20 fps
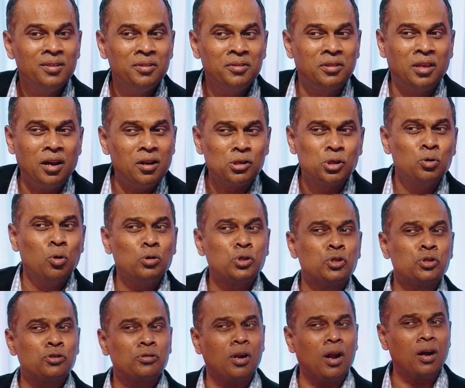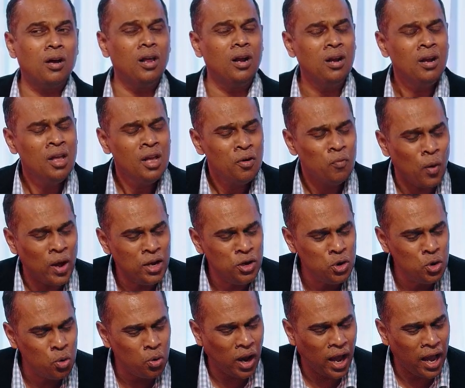There is no struggle when
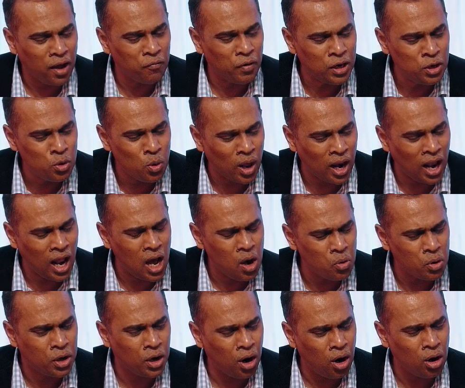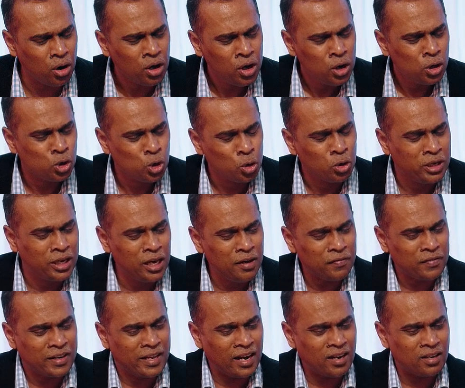you allow God to
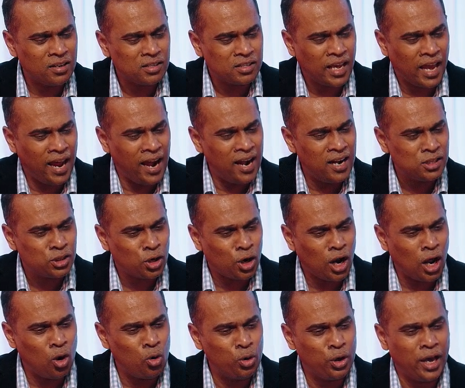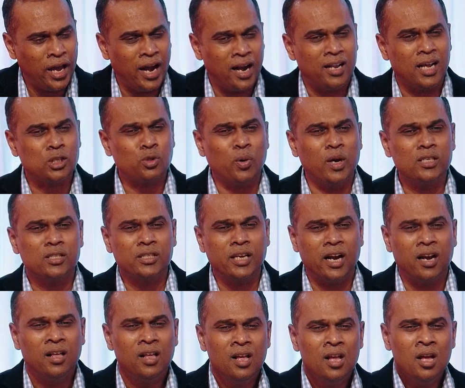get his hands around your head. That's why I
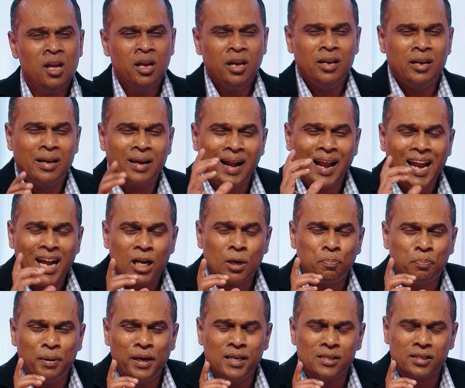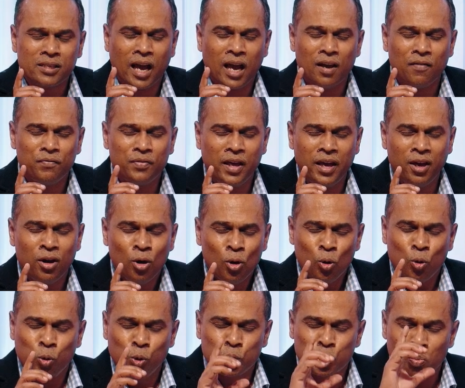said, great peace have they
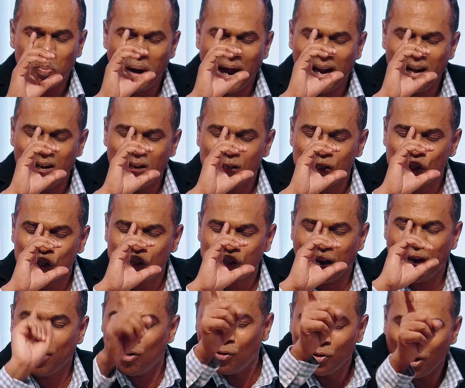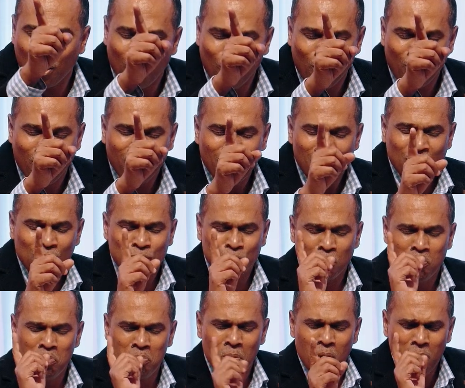whose mind is stayed on the Lord. So
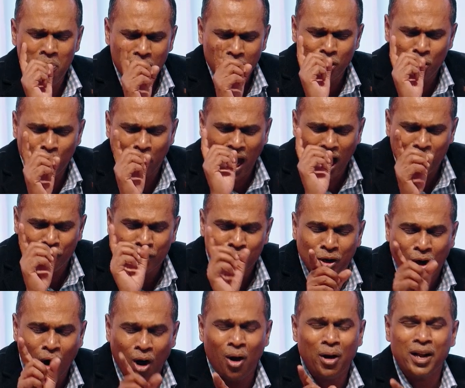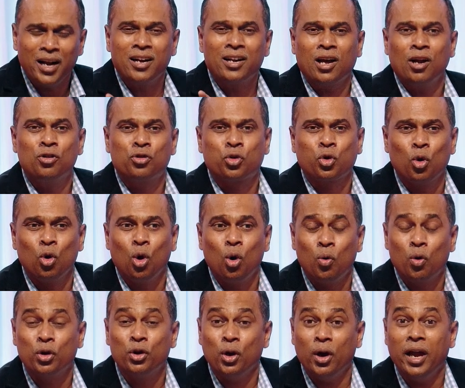moment you have God in control
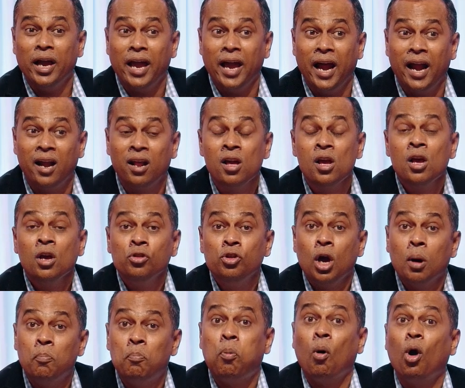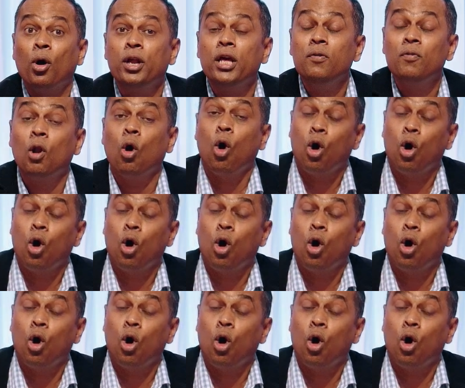over your head, your body will